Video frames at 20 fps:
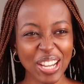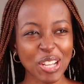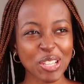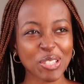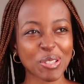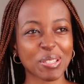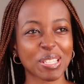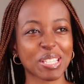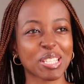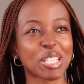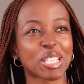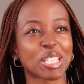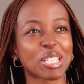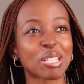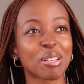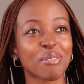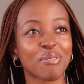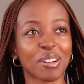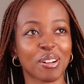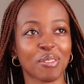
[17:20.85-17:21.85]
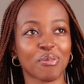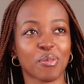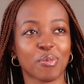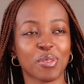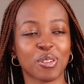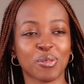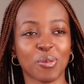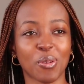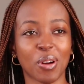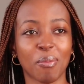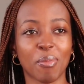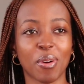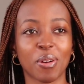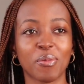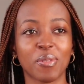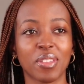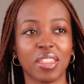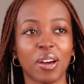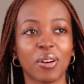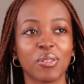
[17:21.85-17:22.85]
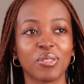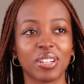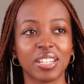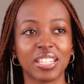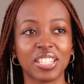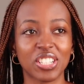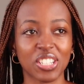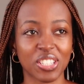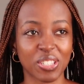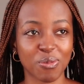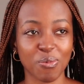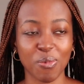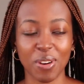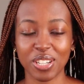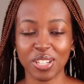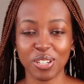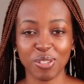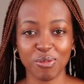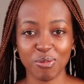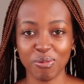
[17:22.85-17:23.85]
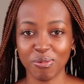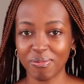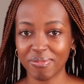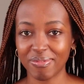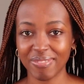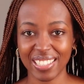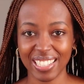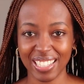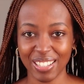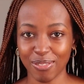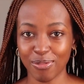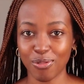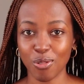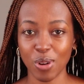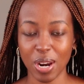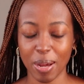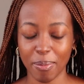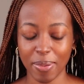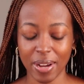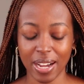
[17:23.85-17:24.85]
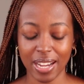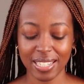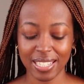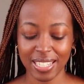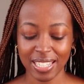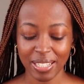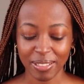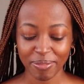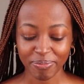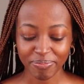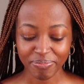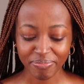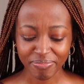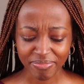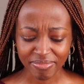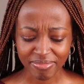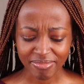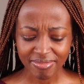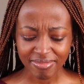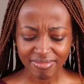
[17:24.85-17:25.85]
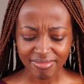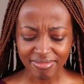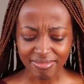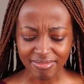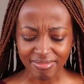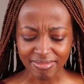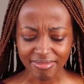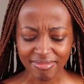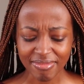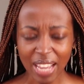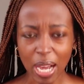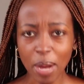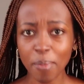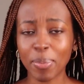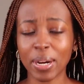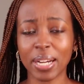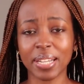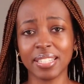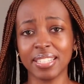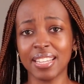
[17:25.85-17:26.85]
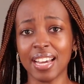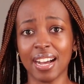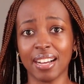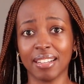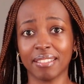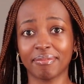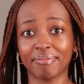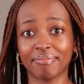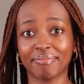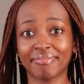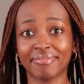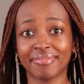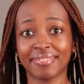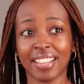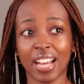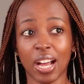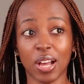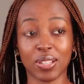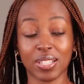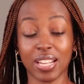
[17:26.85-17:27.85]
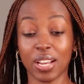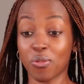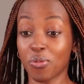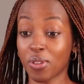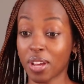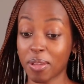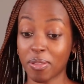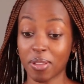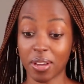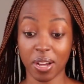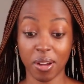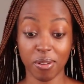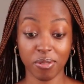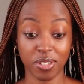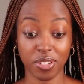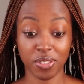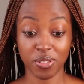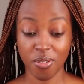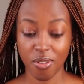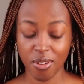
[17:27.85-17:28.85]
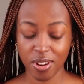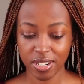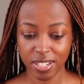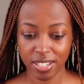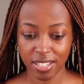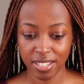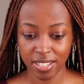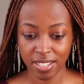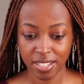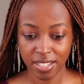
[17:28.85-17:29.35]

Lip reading: So it's difficult for me to talk about without just wanting to fall apart. But yeah, I was like, okay, the account is gone.